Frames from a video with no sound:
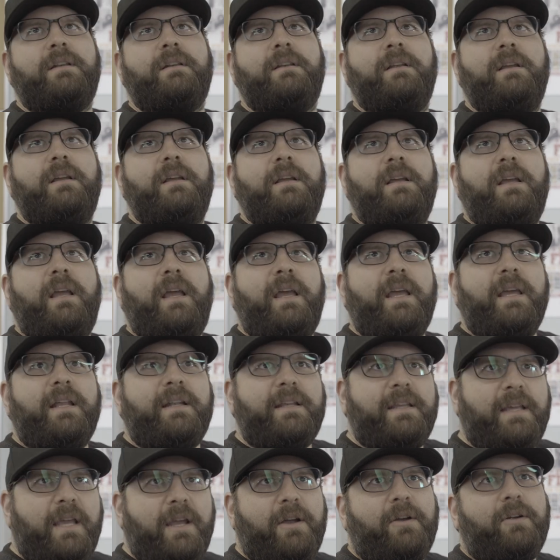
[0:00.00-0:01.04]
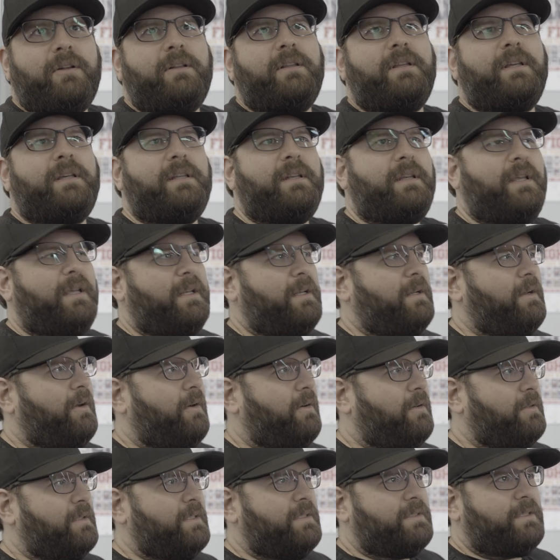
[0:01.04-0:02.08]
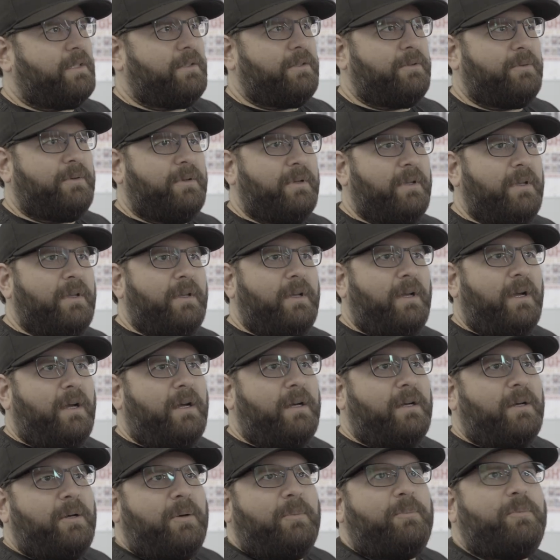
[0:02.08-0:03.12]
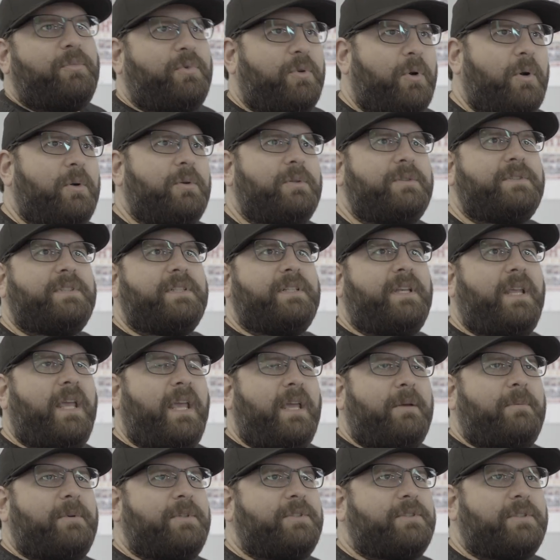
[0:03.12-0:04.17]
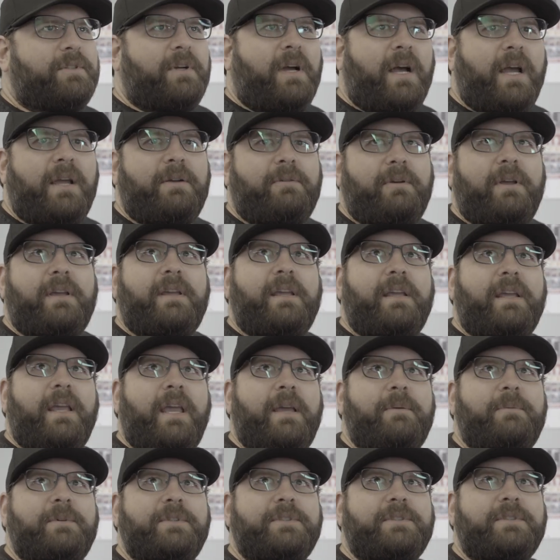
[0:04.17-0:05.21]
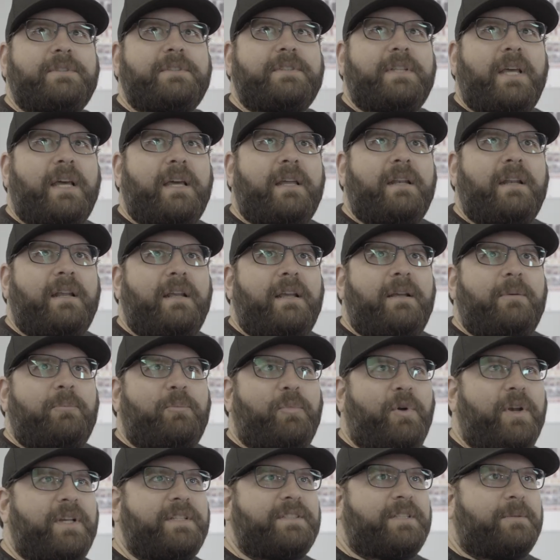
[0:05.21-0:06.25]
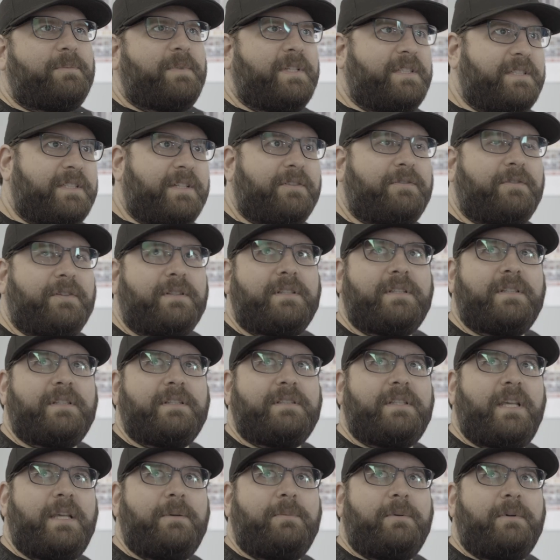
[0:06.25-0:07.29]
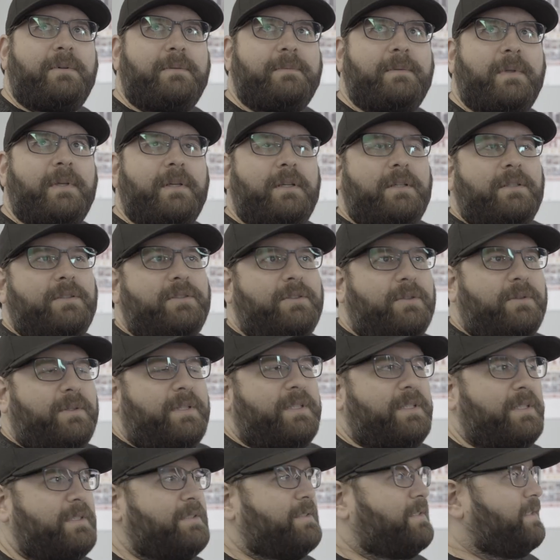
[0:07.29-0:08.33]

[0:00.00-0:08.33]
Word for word: and, and Carolyn and all these other uh, pros and amateur, high-ranking amateurs that bring something different to the table. So in this